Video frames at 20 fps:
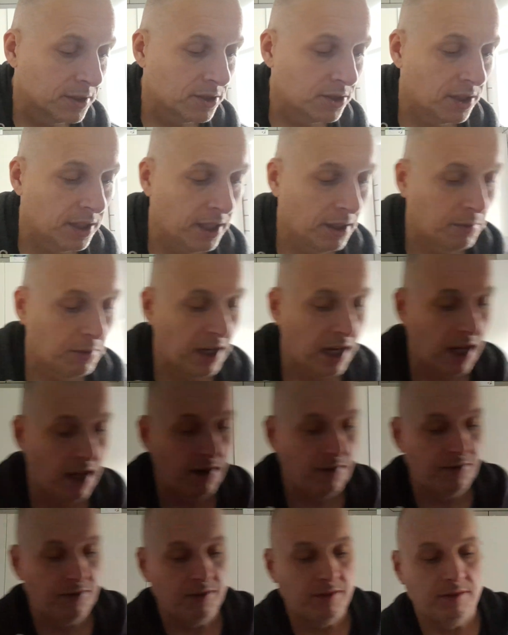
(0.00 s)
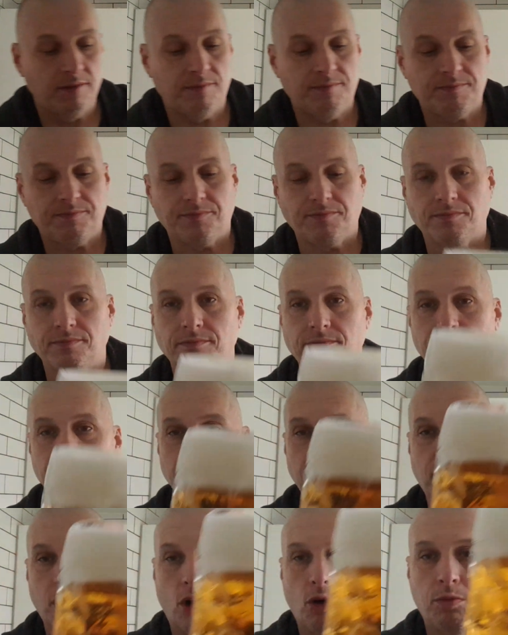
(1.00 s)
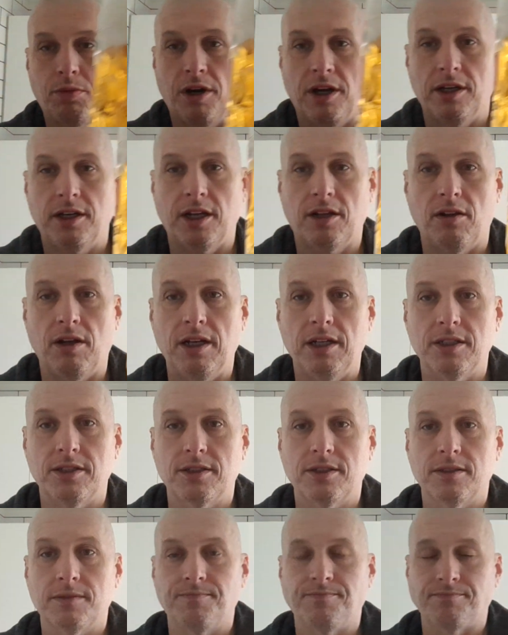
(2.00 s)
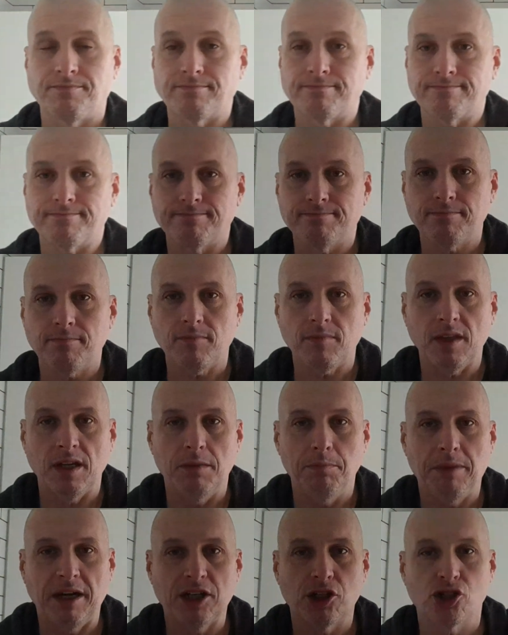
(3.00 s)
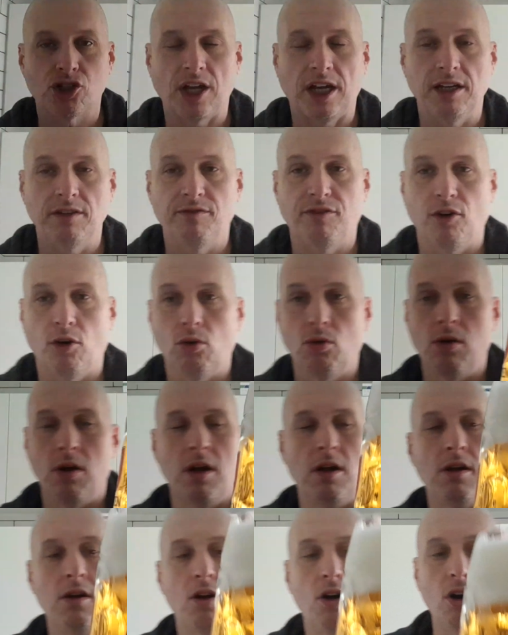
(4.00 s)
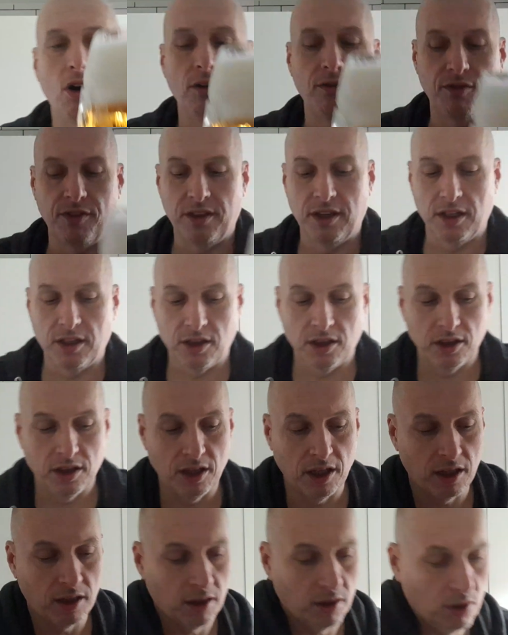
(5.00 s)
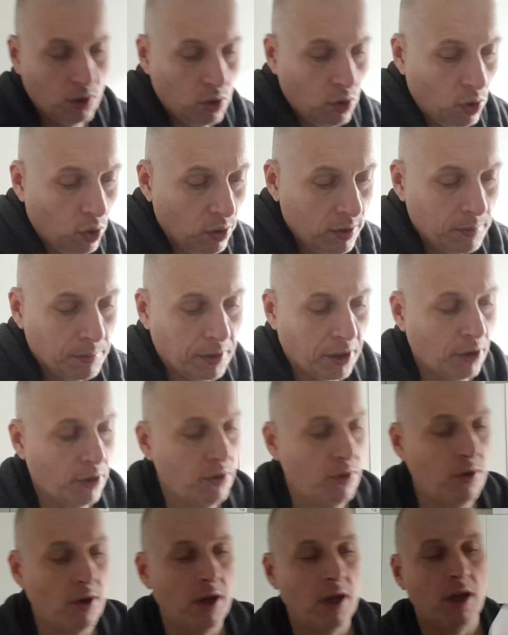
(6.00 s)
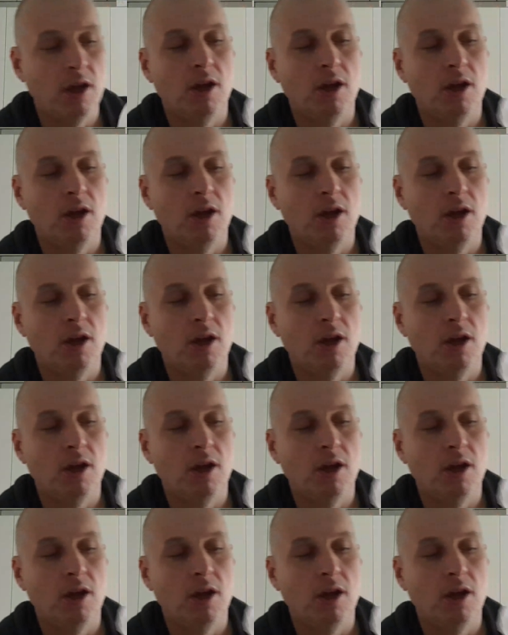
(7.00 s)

So here we have the culprit in the glass, big steinful of the Lowenbrau.